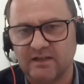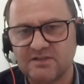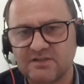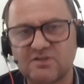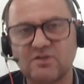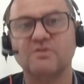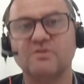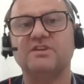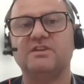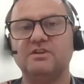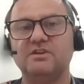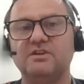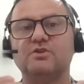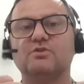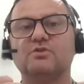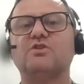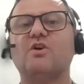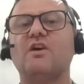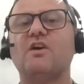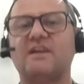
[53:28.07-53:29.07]
So
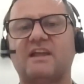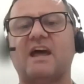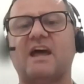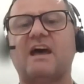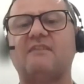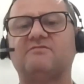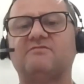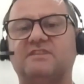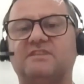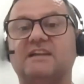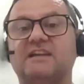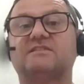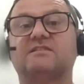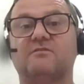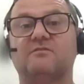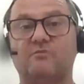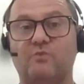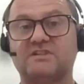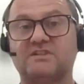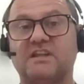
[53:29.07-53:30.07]
you don't have that,
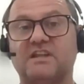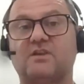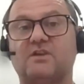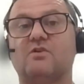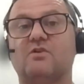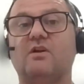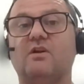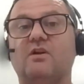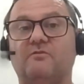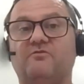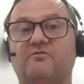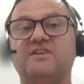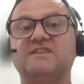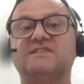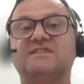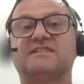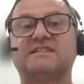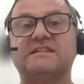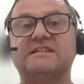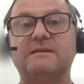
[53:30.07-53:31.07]
what I call
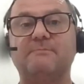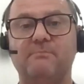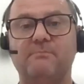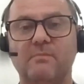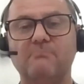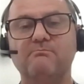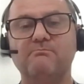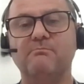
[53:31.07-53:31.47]
visibility.